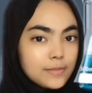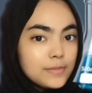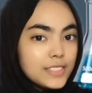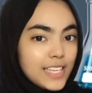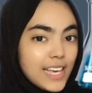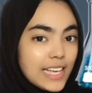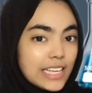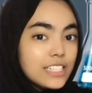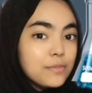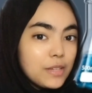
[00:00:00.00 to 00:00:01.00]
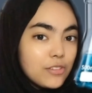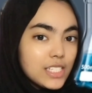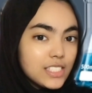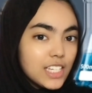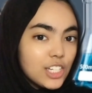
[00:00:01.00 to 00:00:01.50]
Yes, as Mira
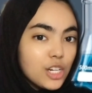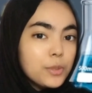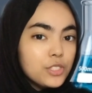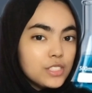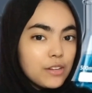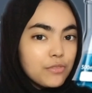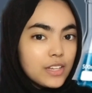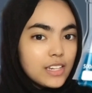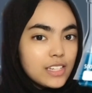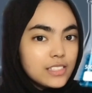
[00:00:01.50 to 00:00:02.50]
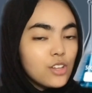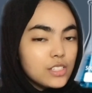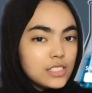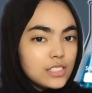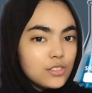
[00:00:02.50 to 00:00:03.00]
said, copper sulfate is
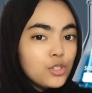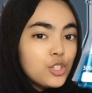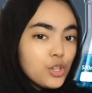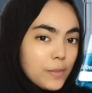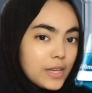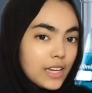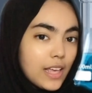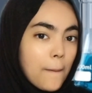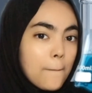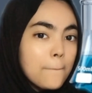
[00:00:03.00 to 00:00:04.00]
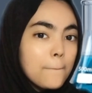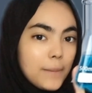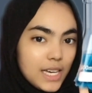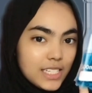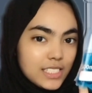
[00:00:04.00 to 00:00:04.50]
toxic to human.
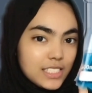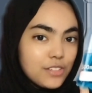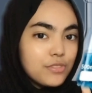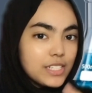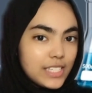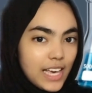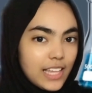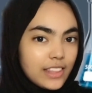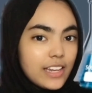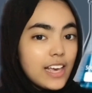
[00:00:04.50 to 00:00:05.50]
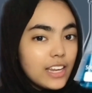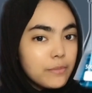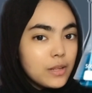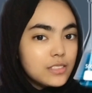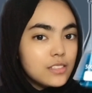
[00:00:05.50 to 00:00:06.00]
But don't forget that
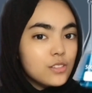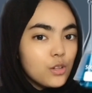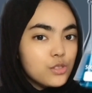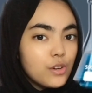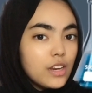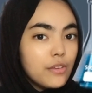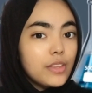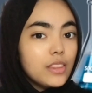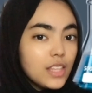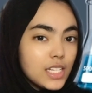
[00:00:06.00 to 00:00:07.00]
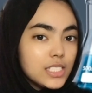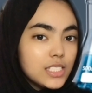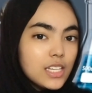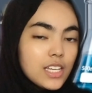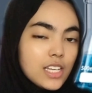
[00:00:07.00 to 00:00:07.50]
animals is also a living things.
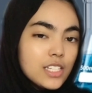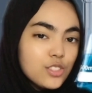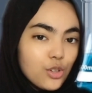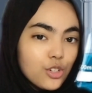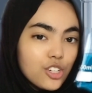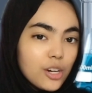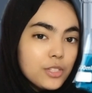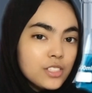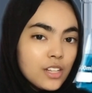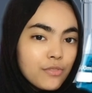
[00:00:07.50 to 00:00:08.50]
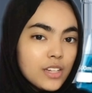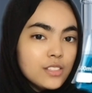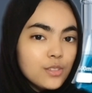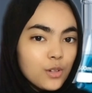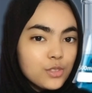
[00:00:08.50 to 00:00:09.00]
So copper sulfate is
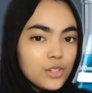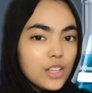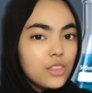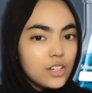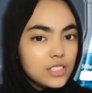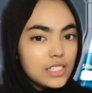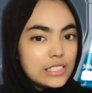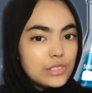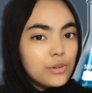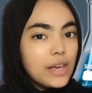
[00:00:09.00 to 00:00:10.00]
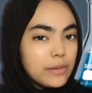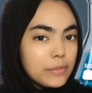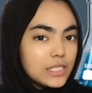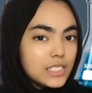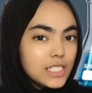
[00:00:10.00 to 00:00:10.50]
also a toxic to
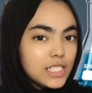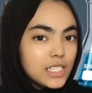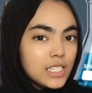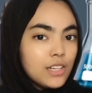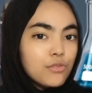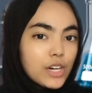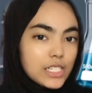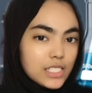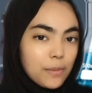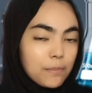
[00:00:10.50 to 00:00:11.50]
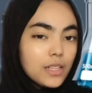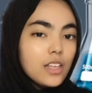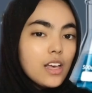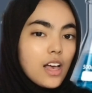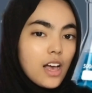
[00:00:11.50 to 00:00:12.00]
animals. For example,
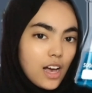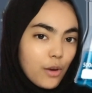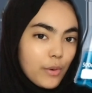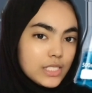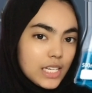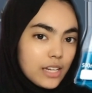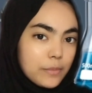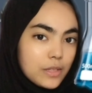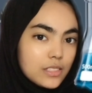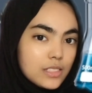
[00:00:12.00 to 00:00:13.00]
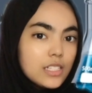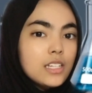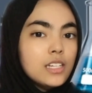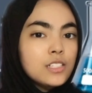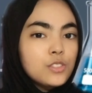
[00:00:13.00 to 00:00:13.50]
aquatic animals.
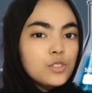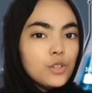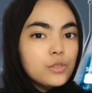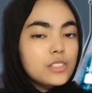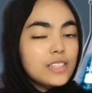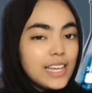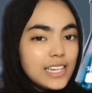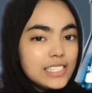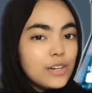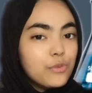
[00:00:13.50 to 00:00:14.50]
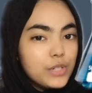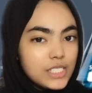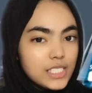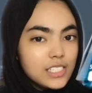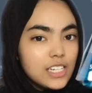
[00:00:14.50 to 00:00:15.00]
So studies and
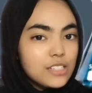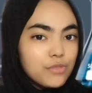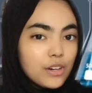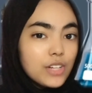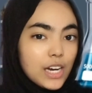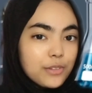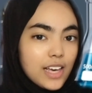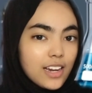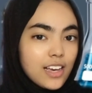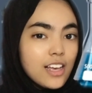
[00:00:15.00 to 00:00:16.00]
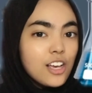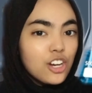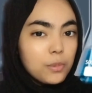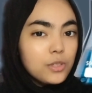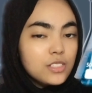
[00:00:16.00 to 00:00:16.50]
research has found out that
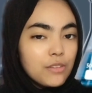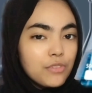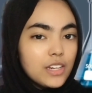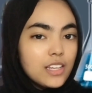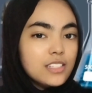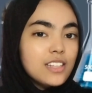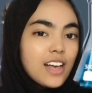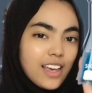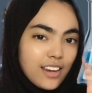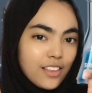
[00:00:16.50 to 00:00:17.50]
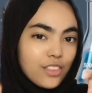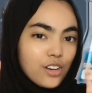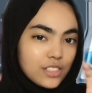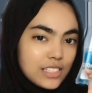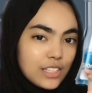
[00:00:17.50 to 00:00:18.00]
copper sulfate is highly
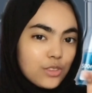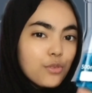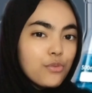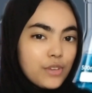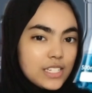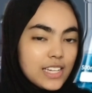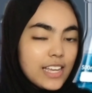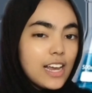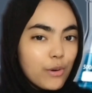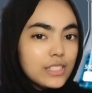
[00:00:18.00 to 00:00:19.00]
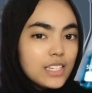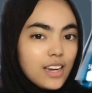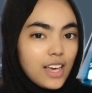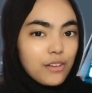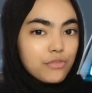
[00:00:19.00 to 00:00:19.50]
toxic to fish and aquatic
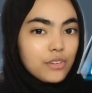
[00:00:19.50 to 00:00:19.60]
life.